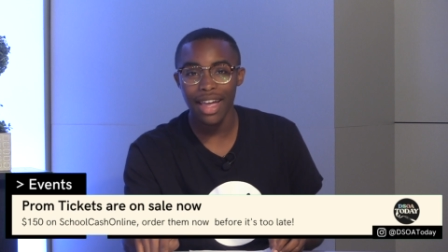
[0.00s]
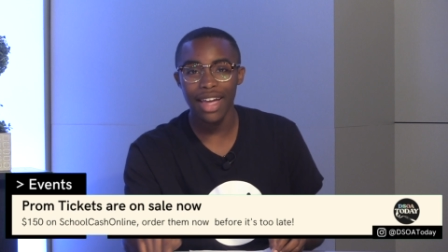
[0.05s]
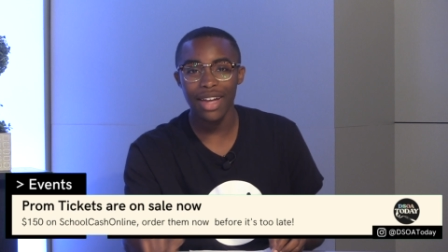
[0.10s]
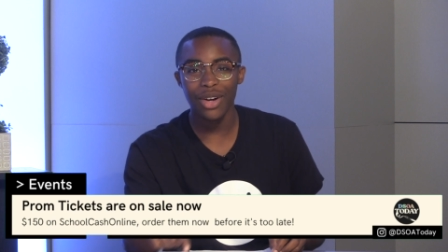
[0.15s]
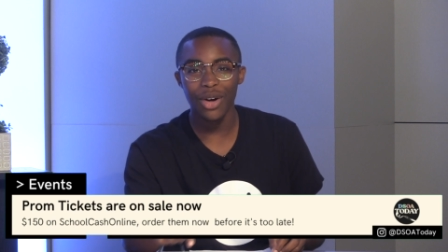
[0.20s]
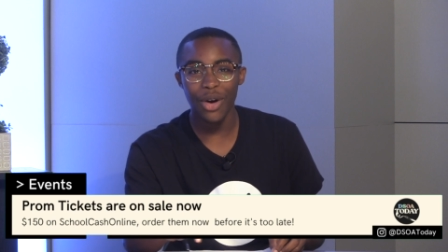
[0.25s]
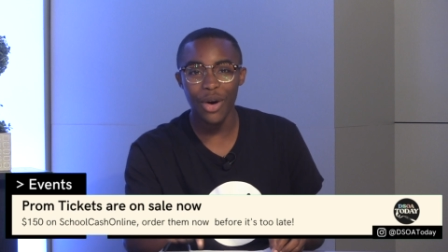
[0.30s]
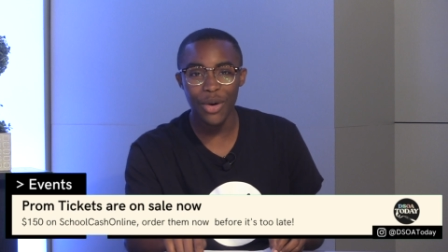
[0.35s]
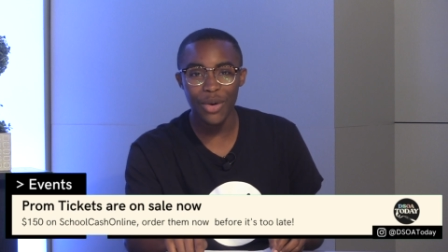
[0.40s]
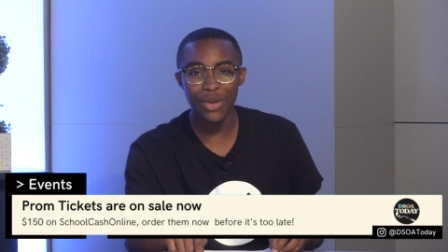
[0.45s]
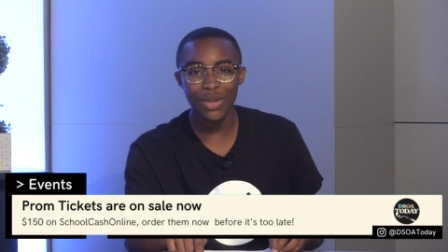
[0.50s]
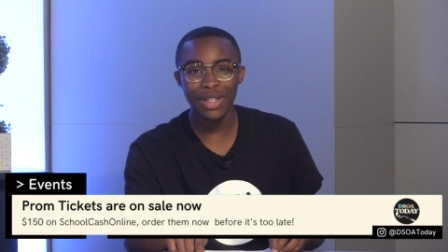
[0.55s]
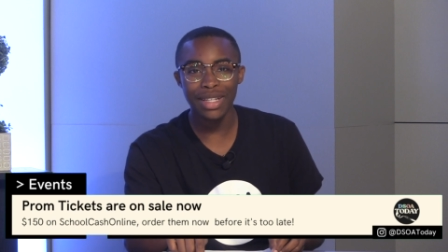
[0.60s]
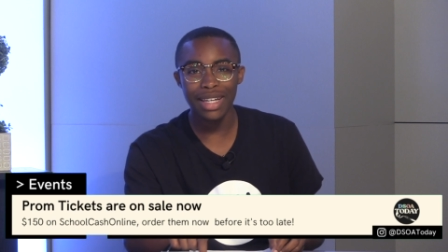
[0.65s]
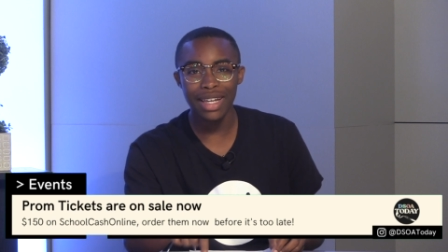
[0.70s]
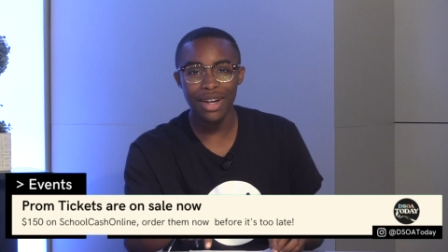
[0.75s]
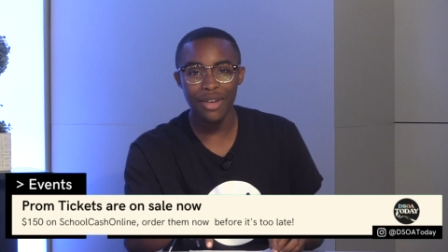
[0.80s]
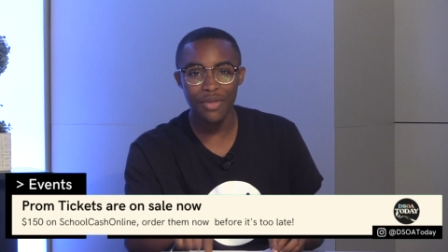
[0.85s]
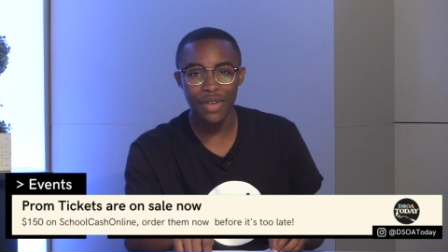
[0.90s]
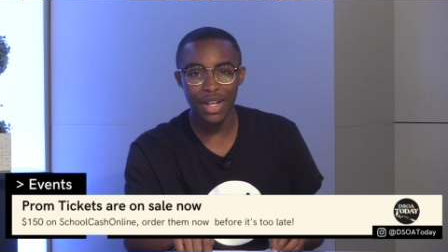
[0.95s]
and are
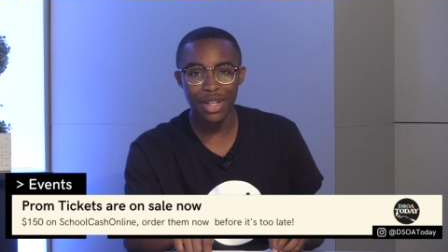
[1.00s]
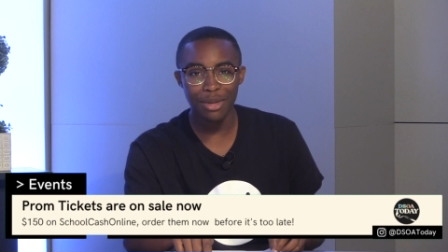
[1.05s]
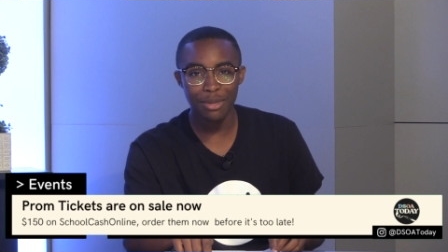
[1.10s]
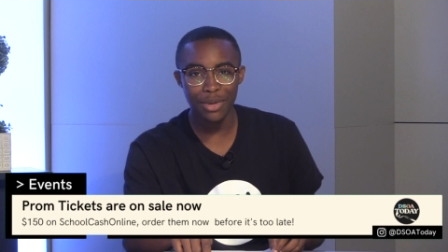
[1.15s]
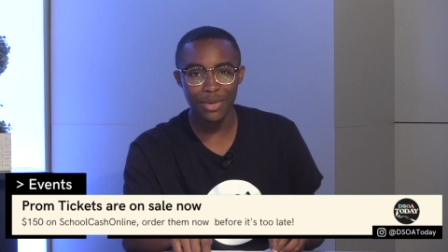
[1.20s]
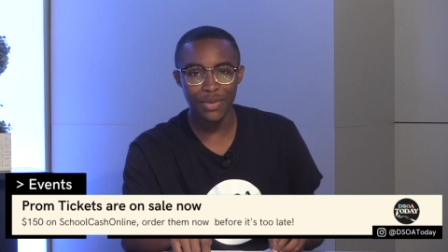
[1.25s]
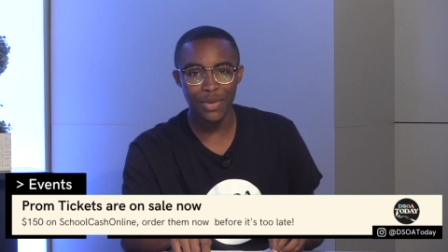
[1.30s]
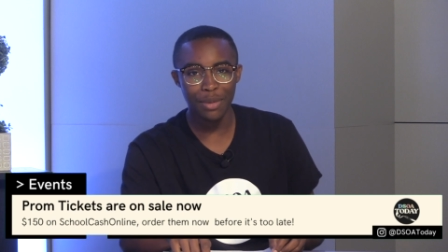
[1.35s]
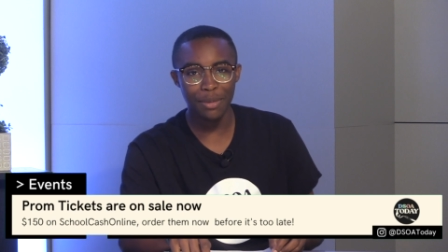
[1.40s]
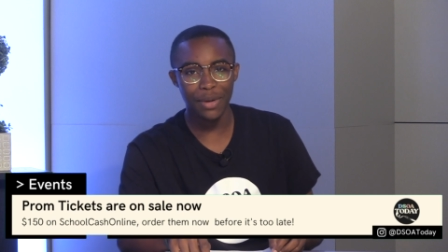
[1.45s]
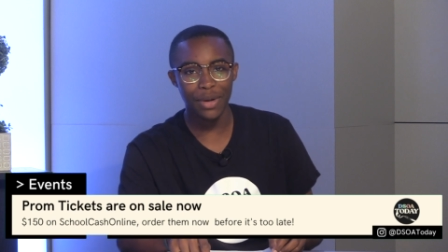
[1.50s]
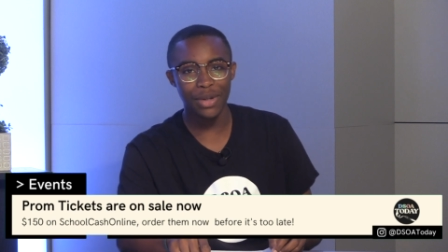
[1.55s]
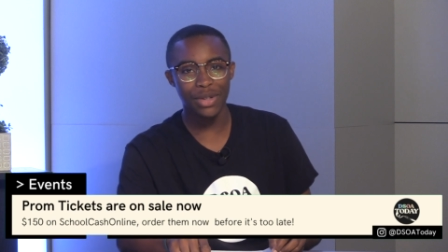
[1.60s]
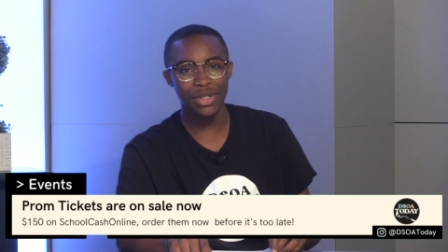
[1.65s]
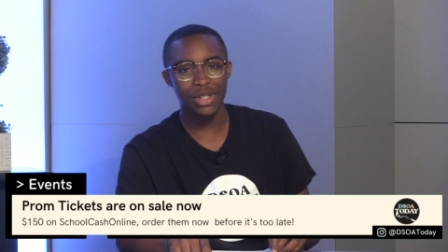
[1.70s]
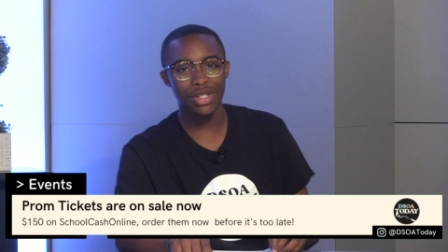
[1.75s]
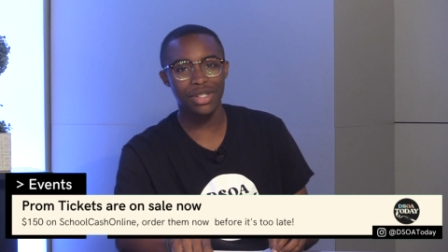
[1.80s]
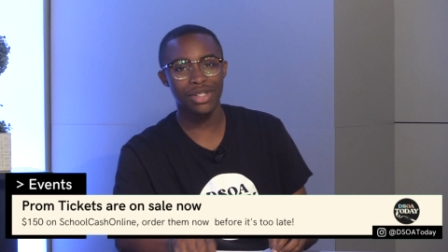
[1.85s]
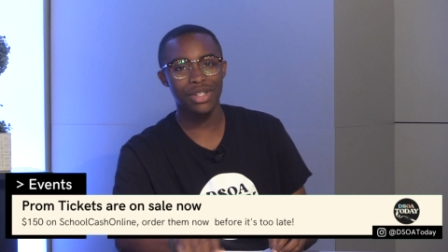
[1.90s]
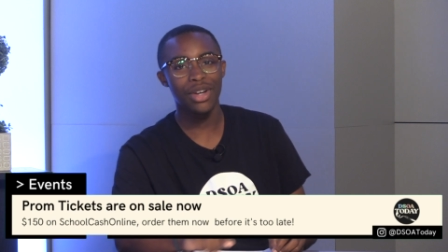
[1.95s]
only available for
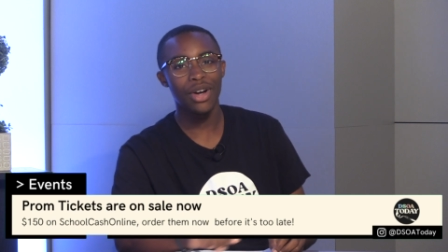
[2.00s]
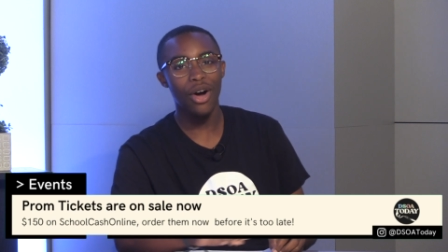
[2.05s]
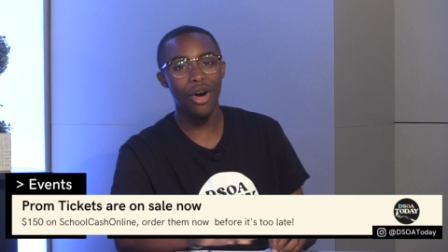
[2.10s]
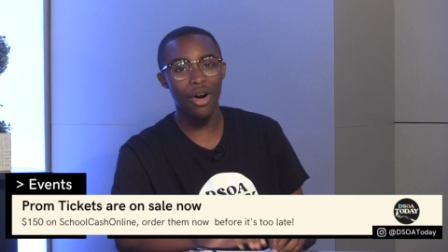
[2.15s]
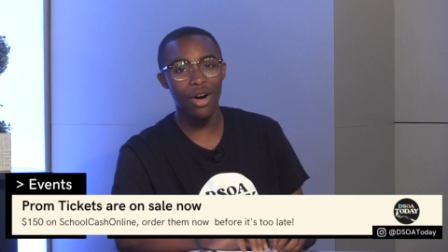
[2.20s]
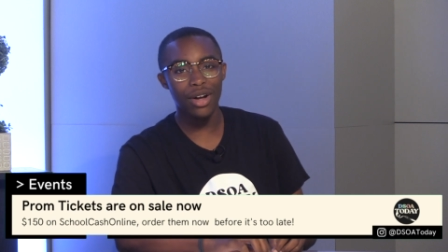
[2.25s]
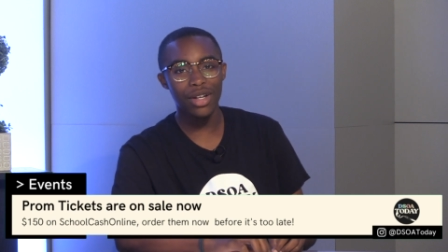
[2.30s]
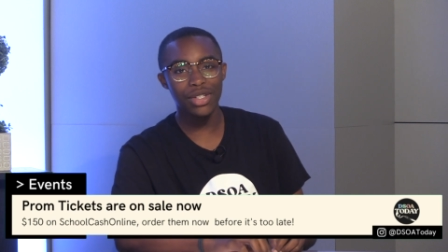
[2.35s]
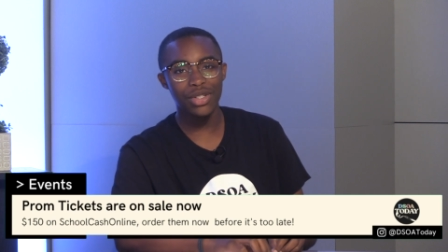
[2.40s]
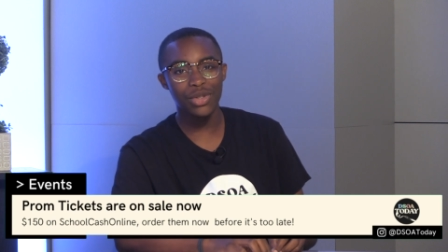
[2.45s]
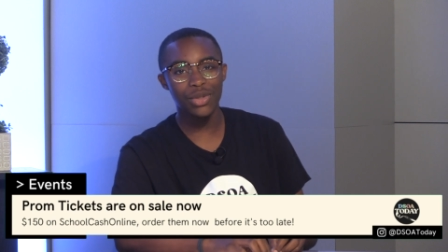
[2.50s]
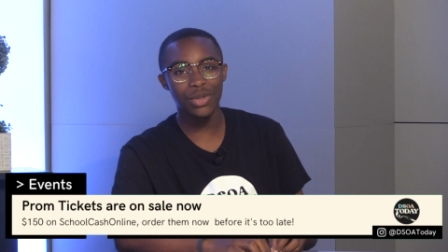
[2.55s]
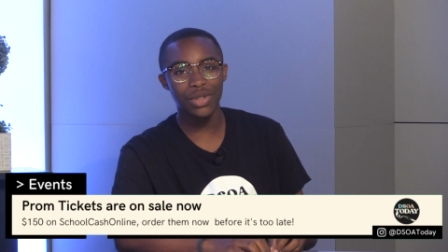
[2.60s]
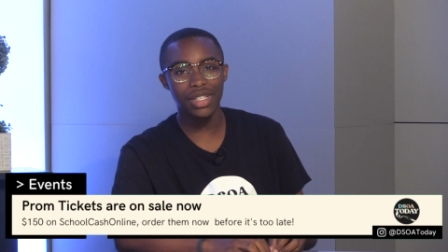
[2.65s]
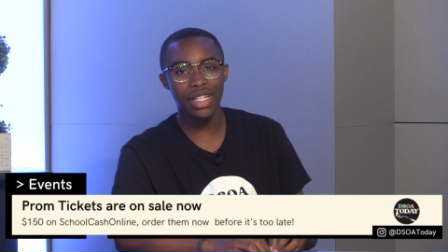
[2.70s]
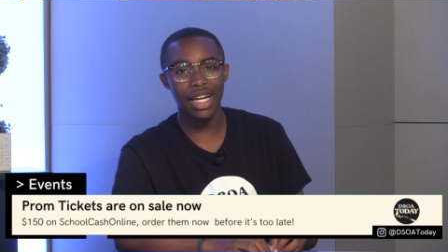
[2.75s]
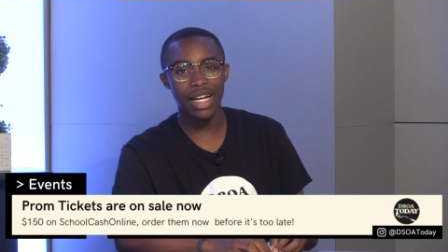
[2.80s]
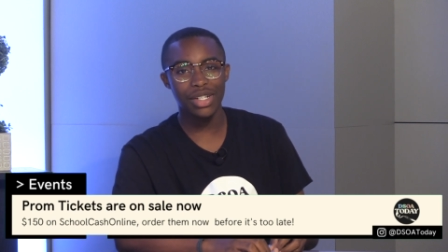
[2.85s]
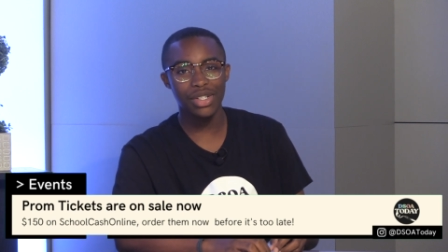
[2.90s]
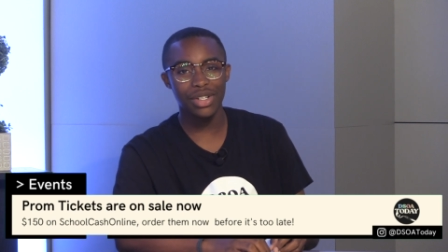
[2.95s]
purchase on School
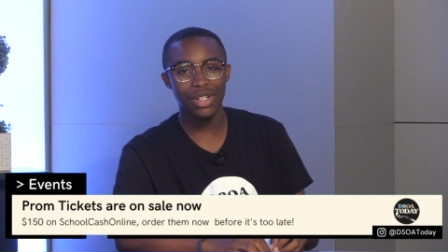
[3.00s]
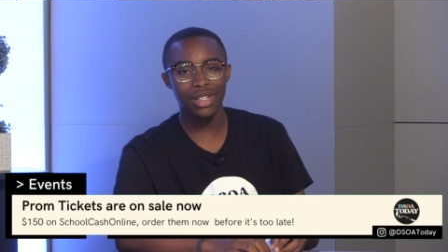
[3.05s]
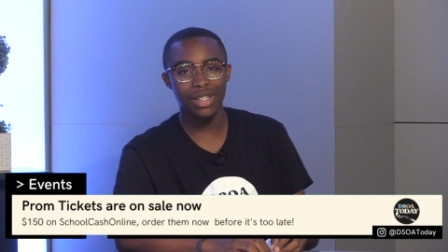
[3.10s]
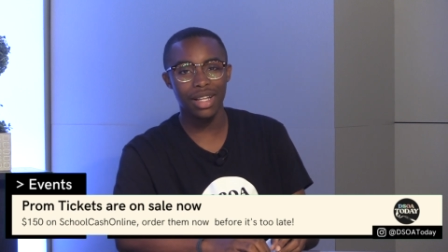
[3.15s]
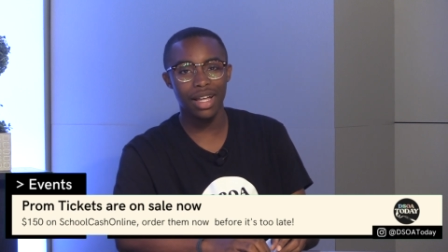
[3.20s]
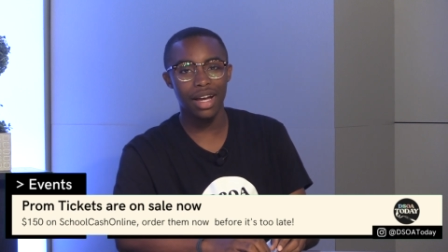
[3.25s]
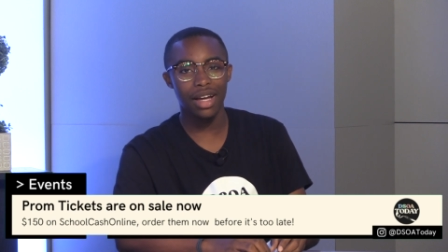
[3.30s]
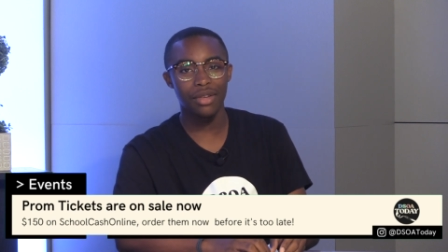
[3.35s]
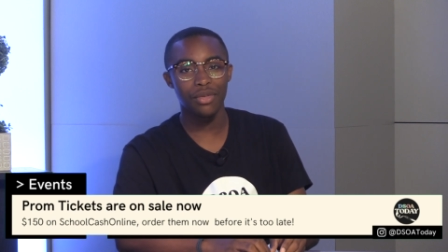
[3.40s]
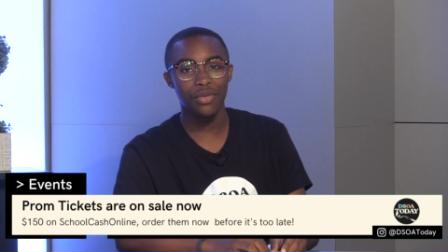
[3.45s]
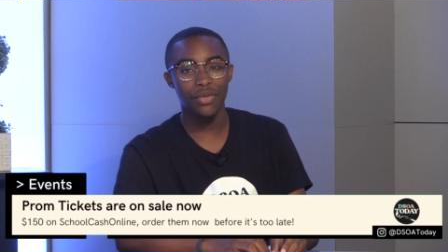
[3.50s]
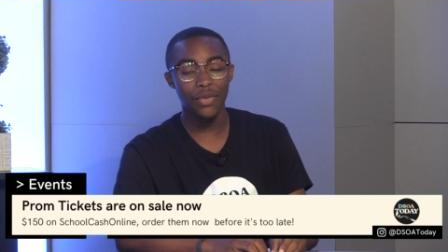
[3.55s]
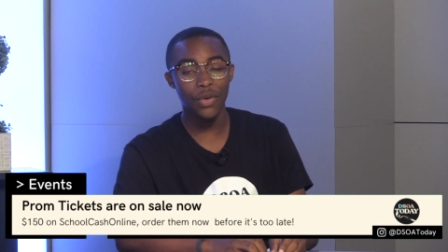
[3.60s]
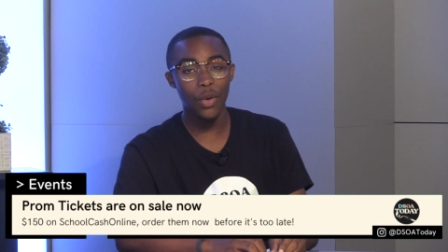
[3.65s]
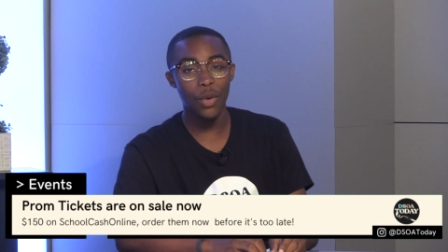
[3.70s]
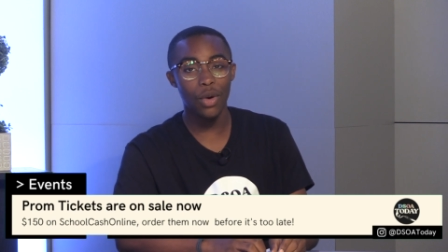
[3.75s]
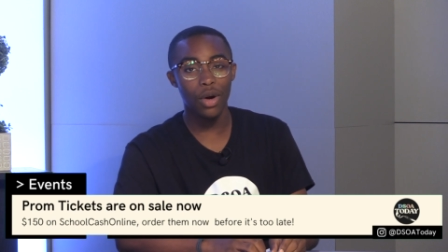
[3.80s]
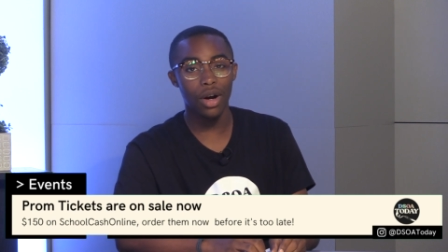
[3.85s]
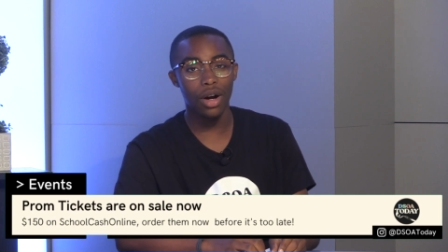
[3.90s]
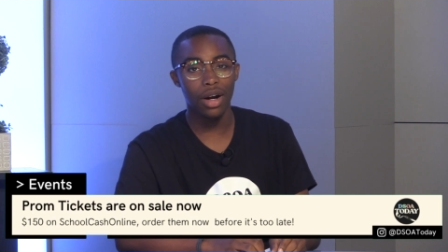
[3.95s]
Cash Online
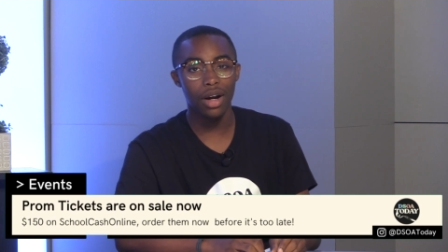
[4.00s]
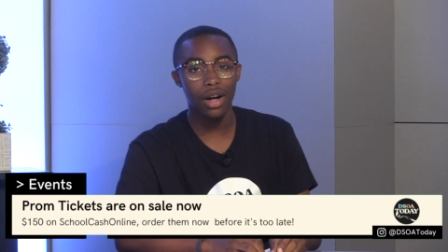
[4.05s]
for